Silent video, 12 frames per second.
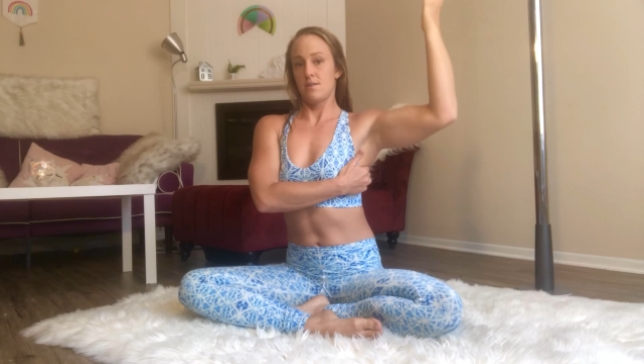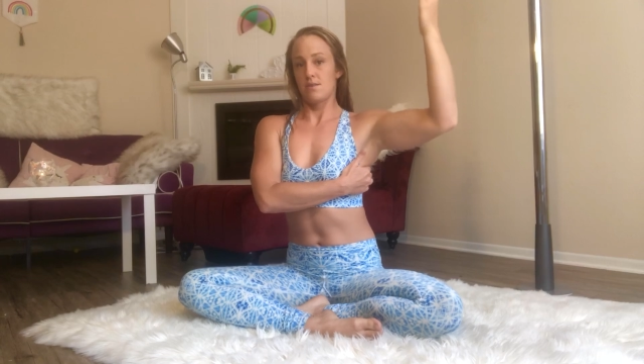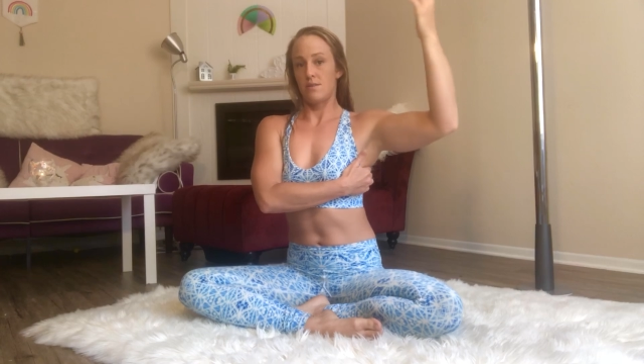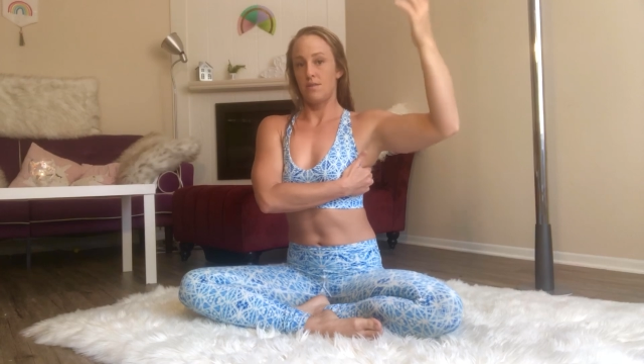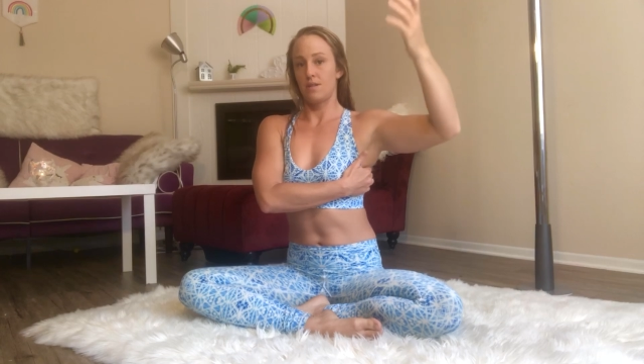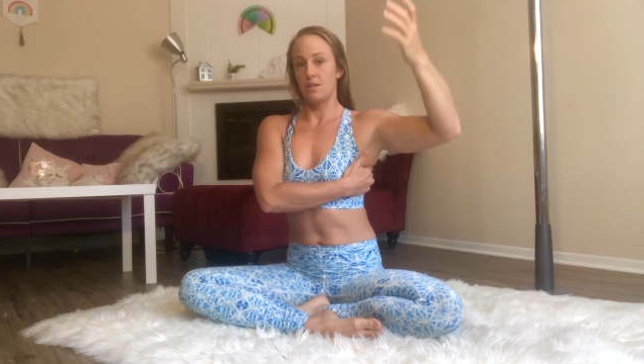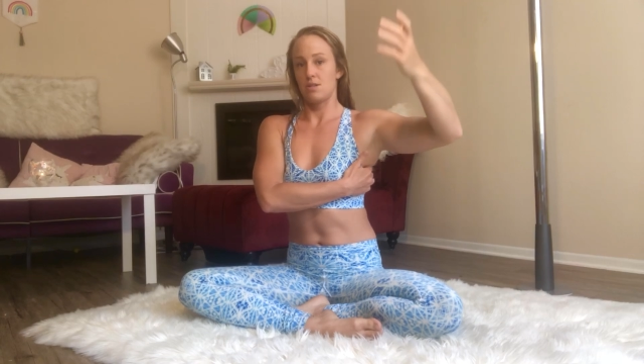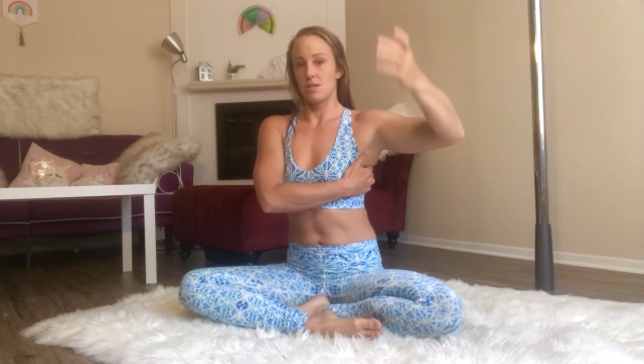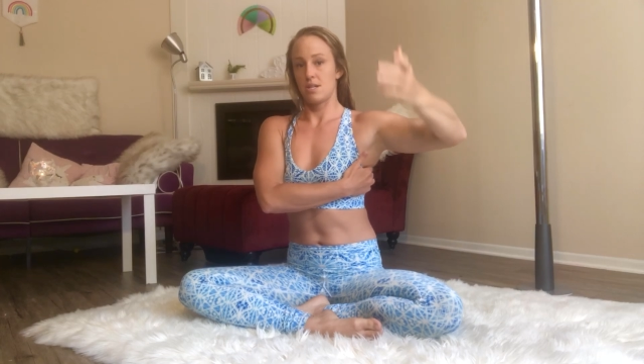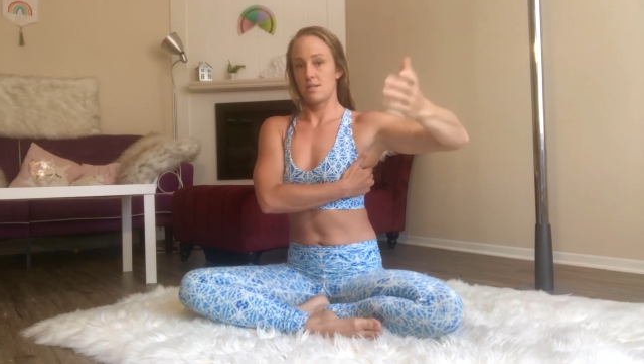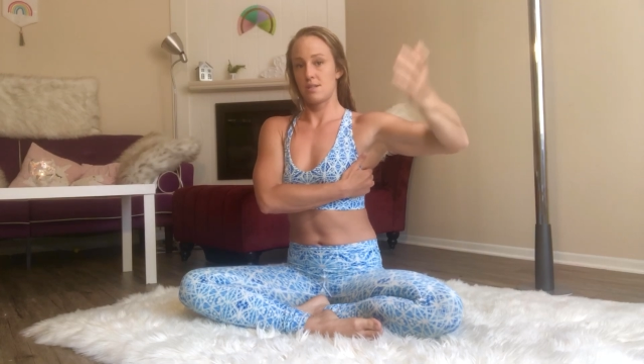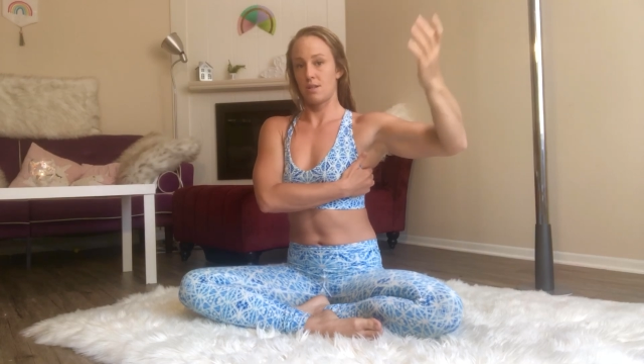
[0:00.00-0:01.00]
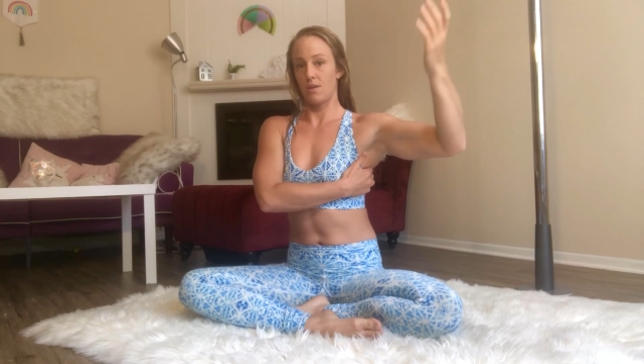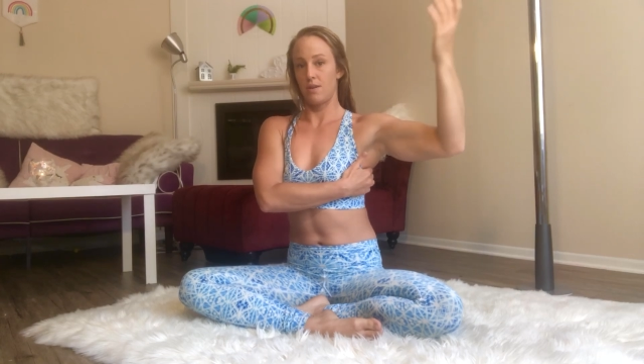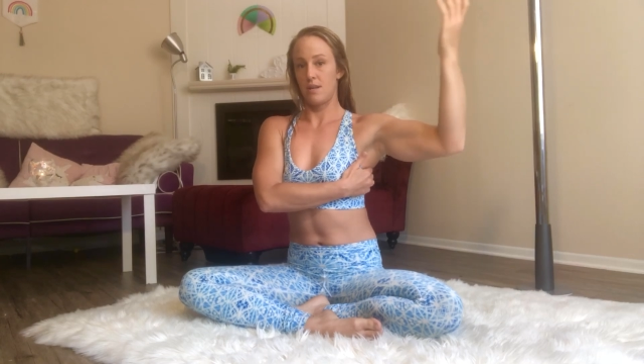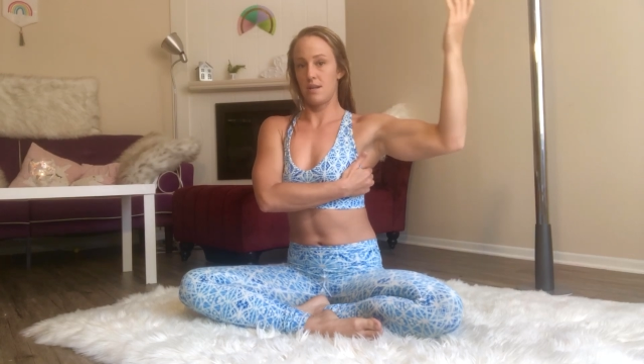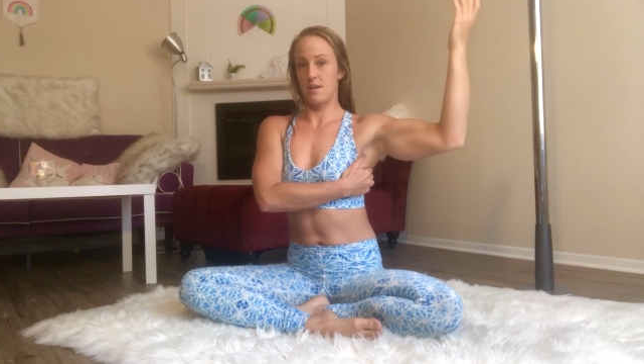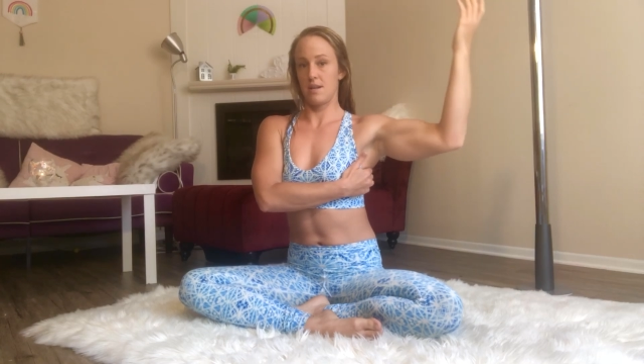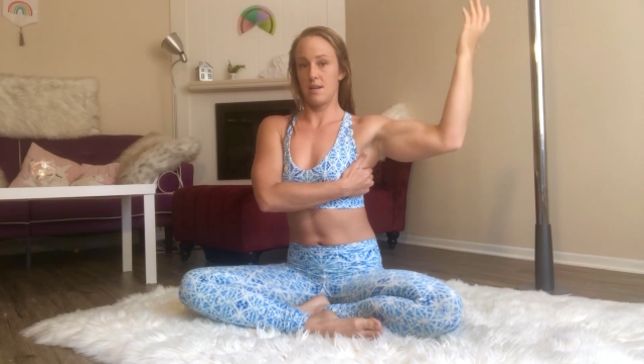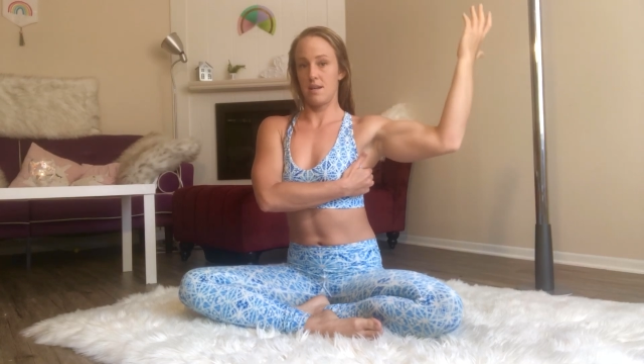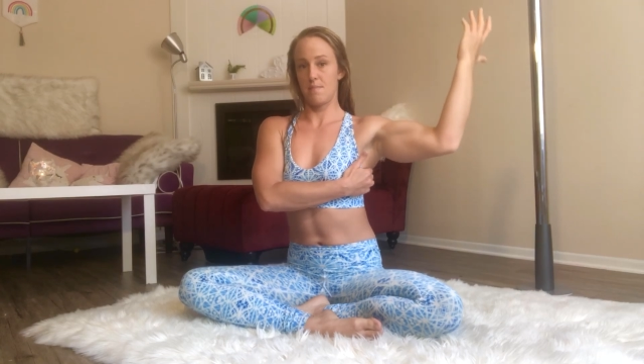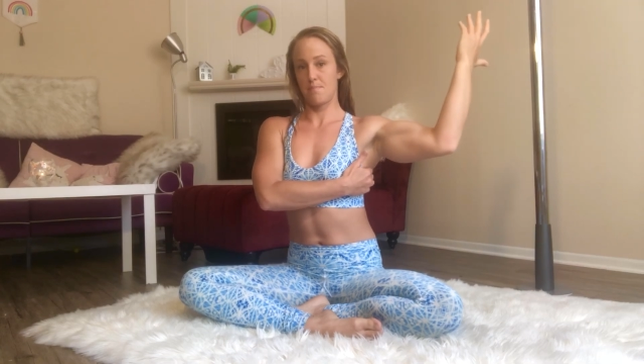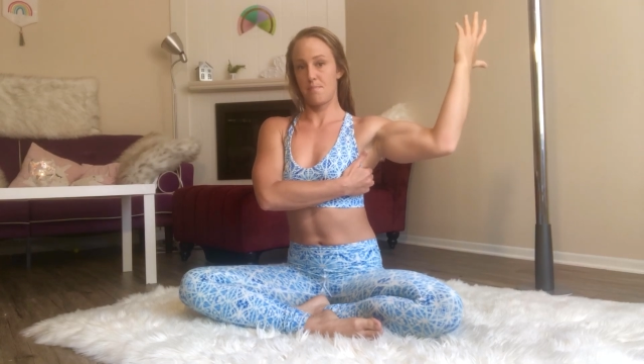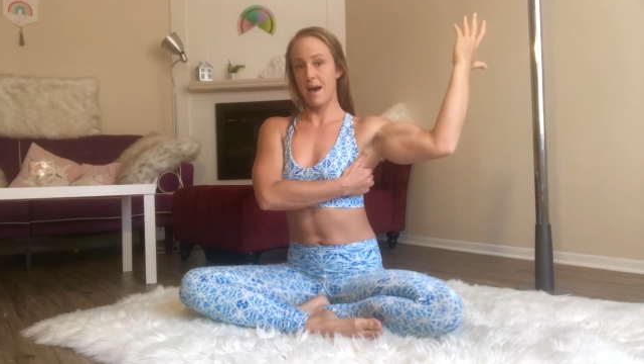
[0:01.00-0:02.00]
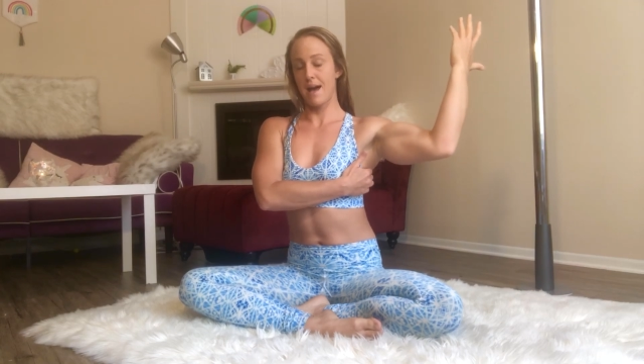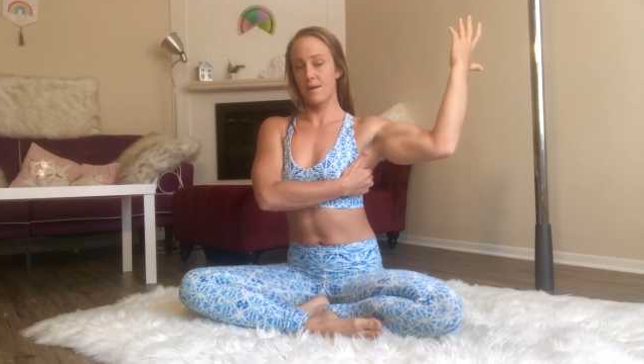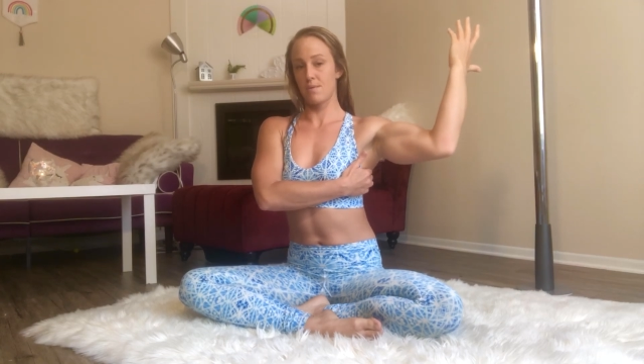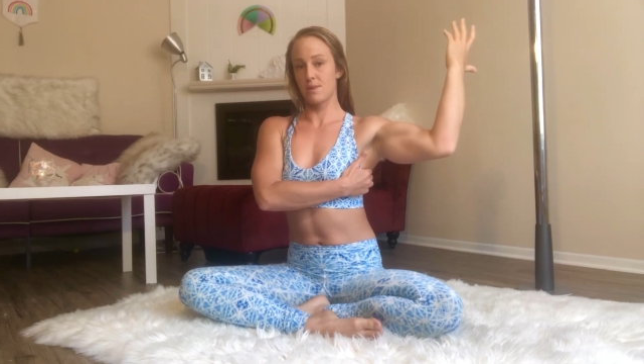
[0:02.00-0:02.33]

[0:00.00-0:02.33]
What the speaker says: So you can just go back